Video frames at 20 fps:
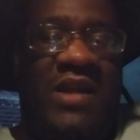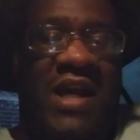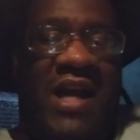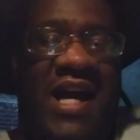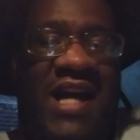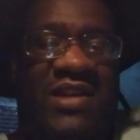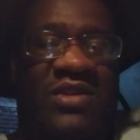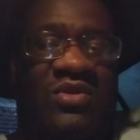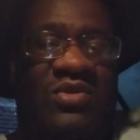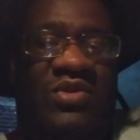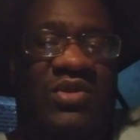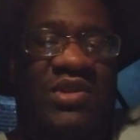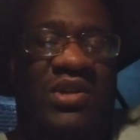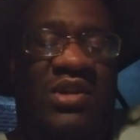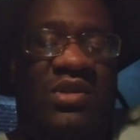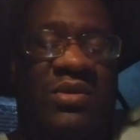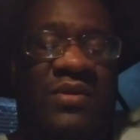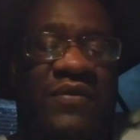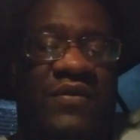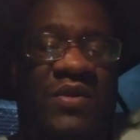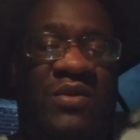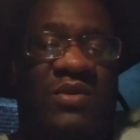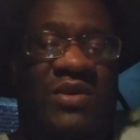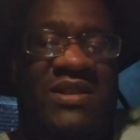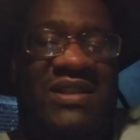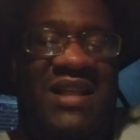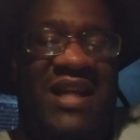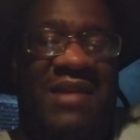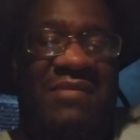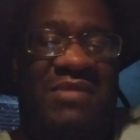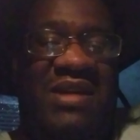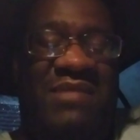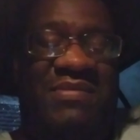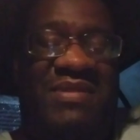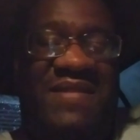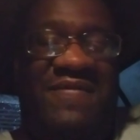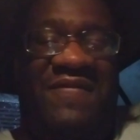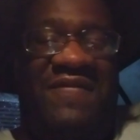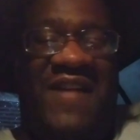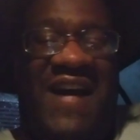I don't know if it was like
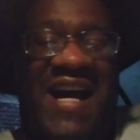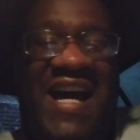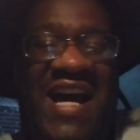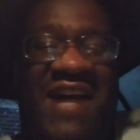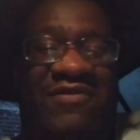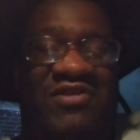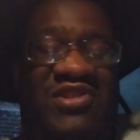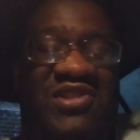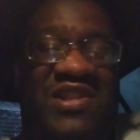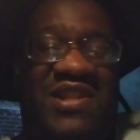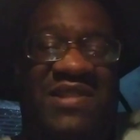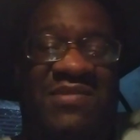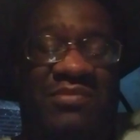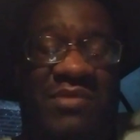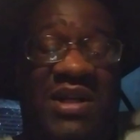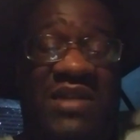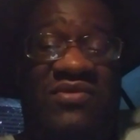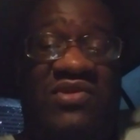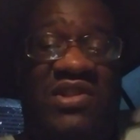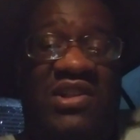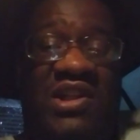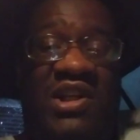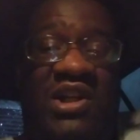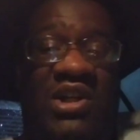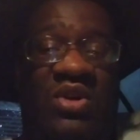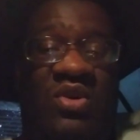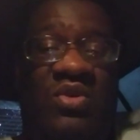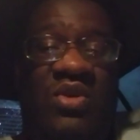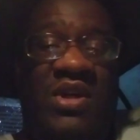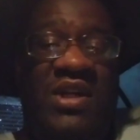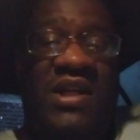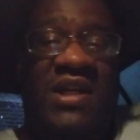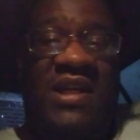maybe 5 or 6 months ago,